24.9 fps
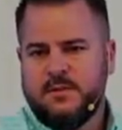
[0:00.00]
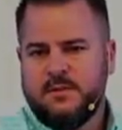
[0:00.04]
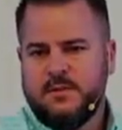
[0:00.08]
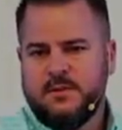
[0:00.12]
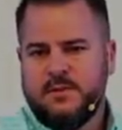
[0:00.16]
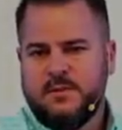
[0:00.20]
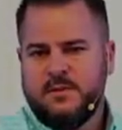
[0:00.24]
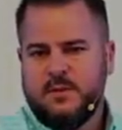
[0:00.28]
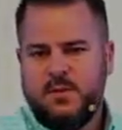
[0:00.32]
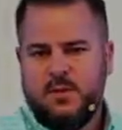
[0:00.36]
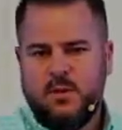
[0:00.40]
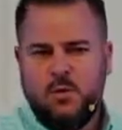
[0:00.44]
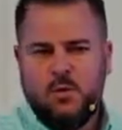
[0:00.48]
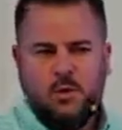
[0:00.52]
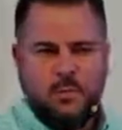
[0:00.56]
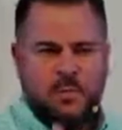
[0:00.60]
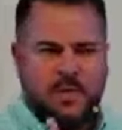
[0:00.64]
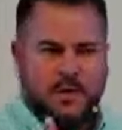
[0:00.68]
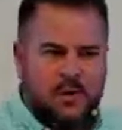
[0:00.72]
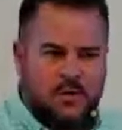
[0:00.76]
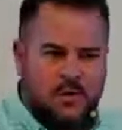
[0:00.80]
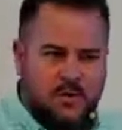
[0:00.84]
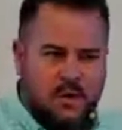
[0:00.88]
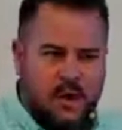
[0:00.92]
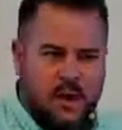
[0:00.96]
You will be
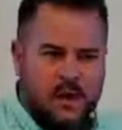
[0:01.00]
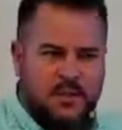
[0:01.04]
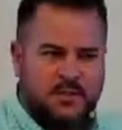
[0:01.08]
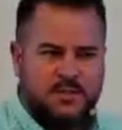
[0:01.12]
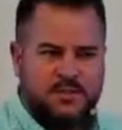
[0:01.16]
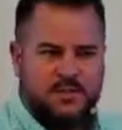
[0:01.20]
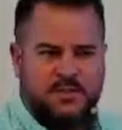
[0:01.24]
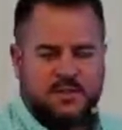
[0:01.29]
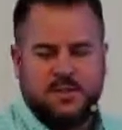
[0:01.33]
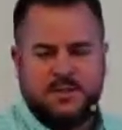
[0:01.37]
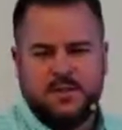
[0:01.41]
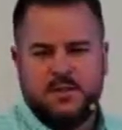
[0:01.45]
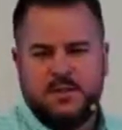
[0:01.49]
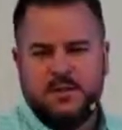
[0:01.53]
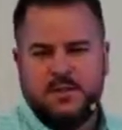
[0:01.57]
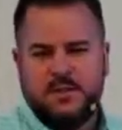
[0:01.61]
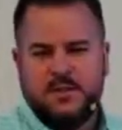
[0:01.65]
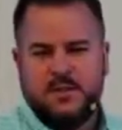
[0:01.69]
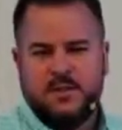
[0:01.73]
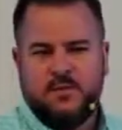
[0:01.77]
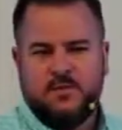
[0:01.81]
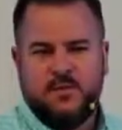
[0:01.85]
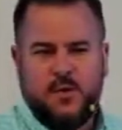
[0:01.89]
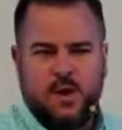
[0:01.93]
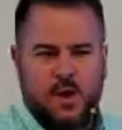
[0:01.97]
crushed
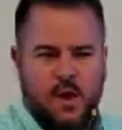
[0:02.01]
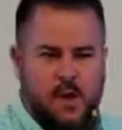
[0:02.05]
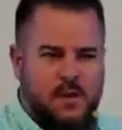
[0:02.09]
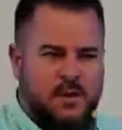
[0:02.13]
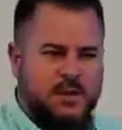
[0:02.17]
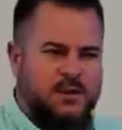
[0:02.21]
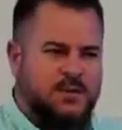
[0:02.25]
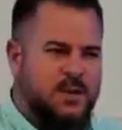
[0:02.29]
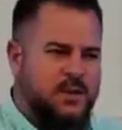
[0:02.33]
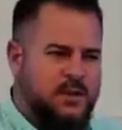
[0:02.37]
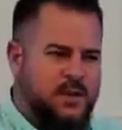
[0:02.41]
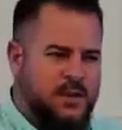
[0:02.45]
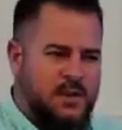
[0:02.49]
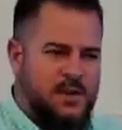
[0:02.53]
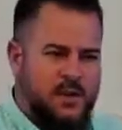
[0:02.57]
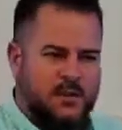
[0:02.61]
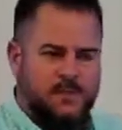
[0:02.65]
for all eternity.